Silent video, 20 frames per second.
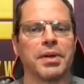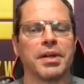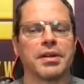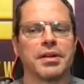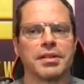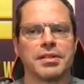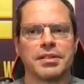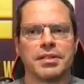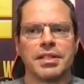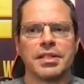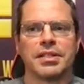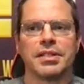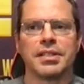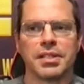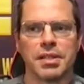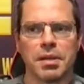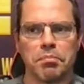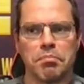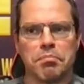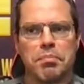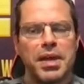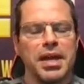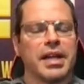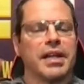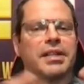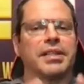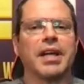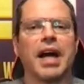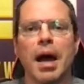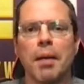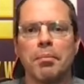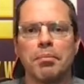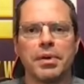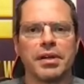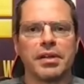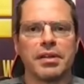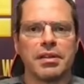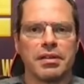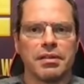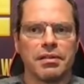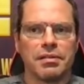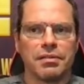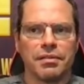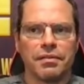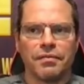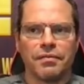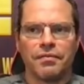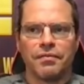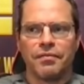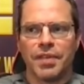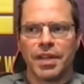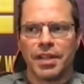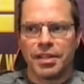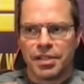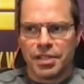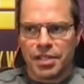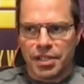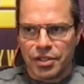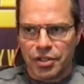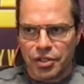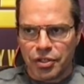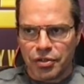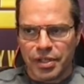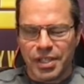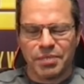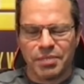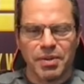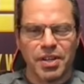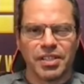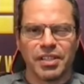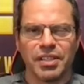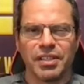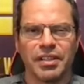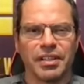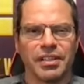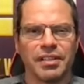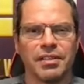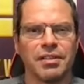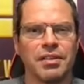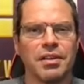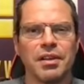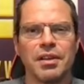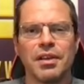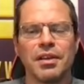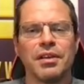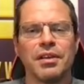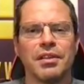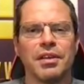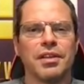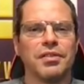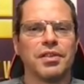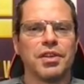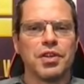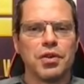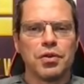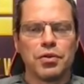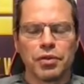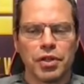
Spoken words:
because this is a big topic in the fitness industry, especially like in the